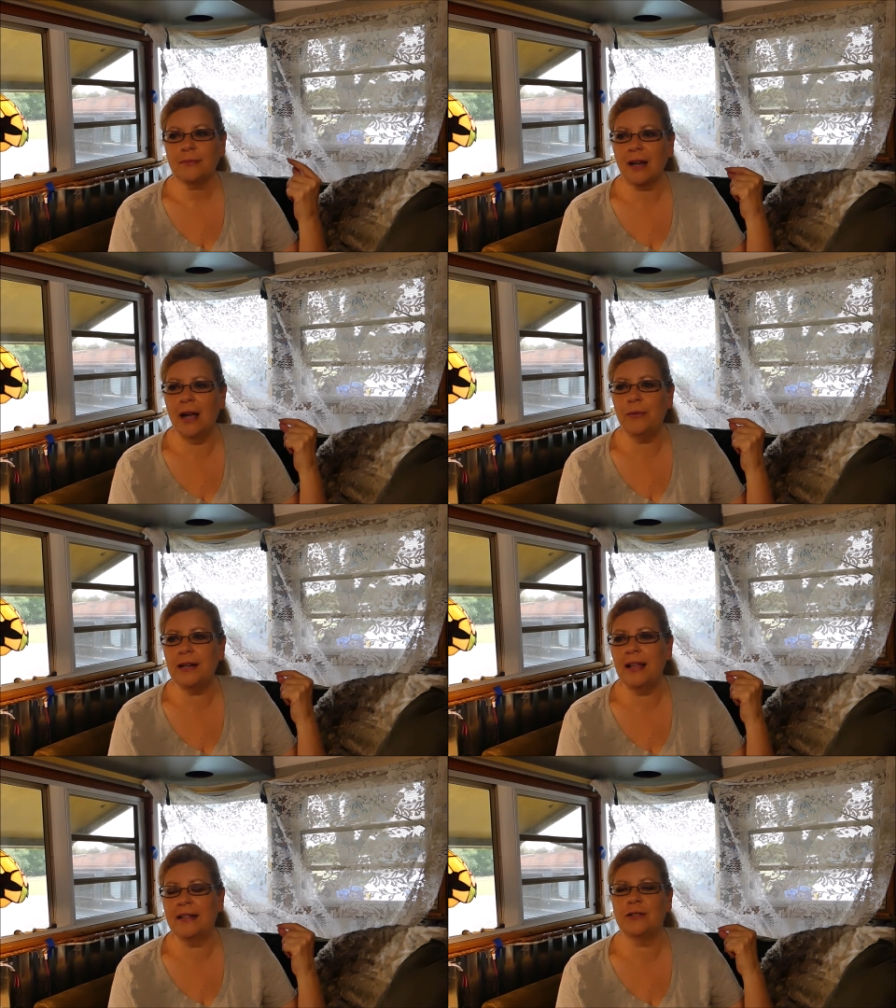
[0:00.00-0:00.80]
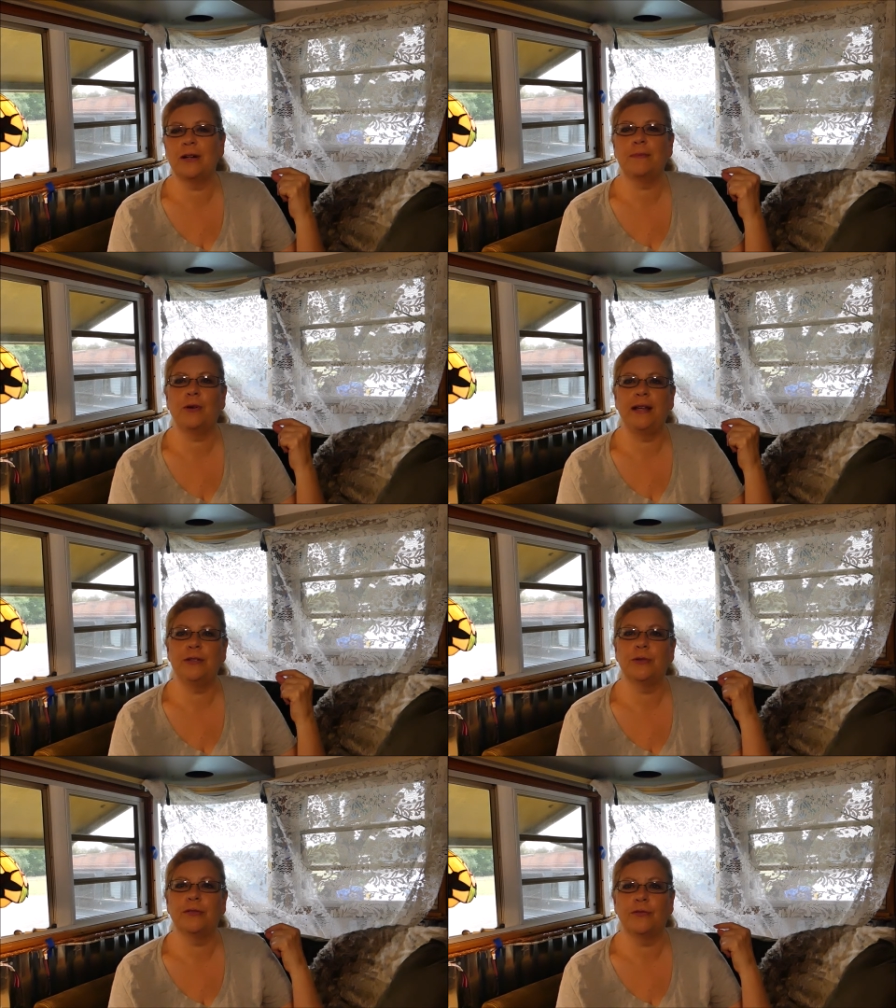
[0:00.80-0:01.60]
I would like to upgrade
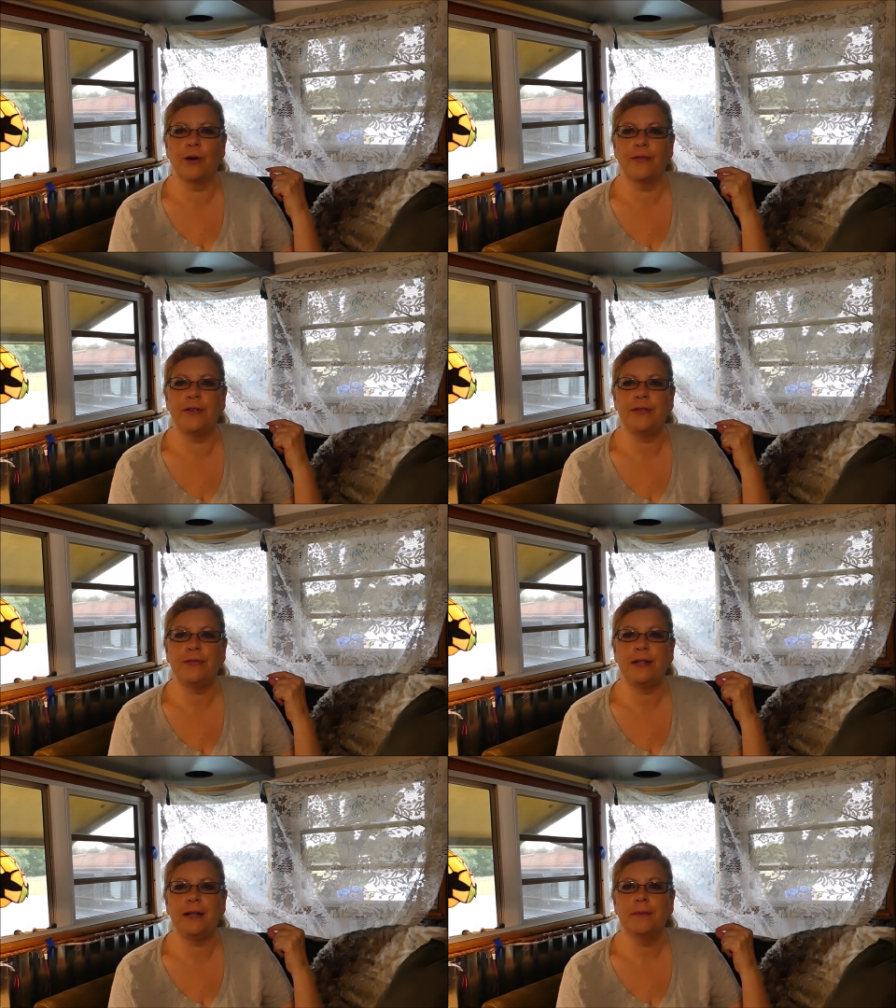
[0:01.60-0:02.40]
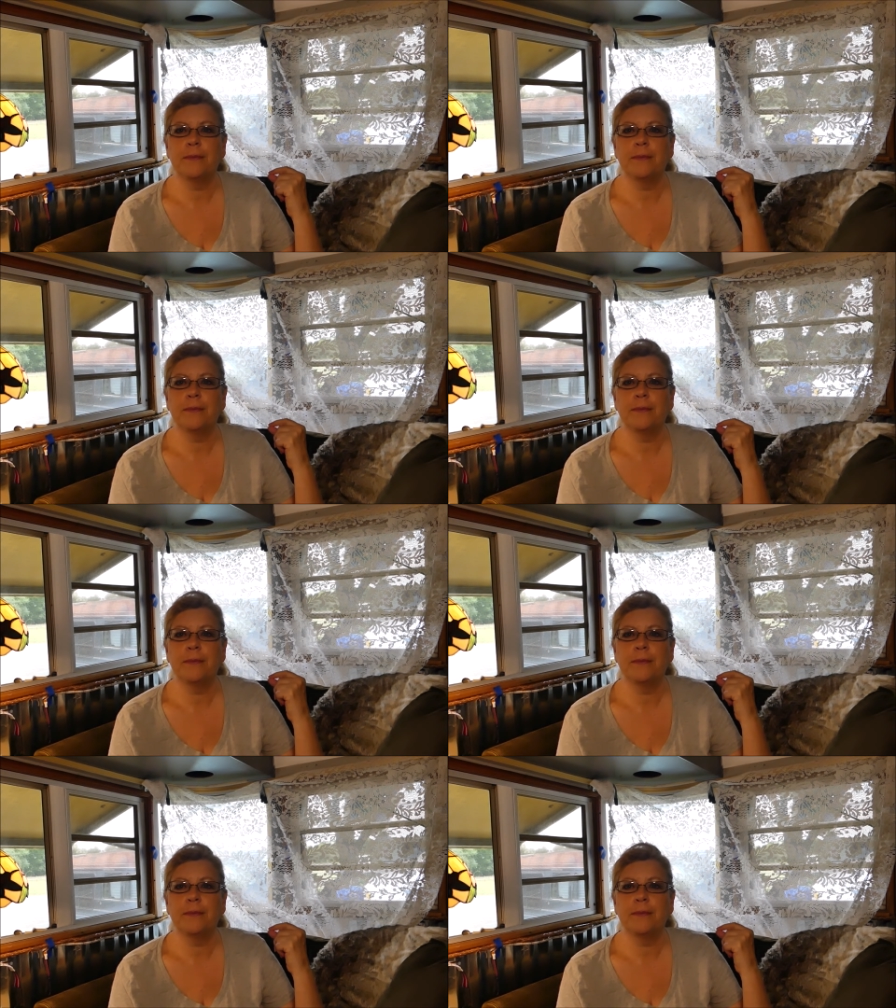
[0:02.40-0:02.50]
to a 450.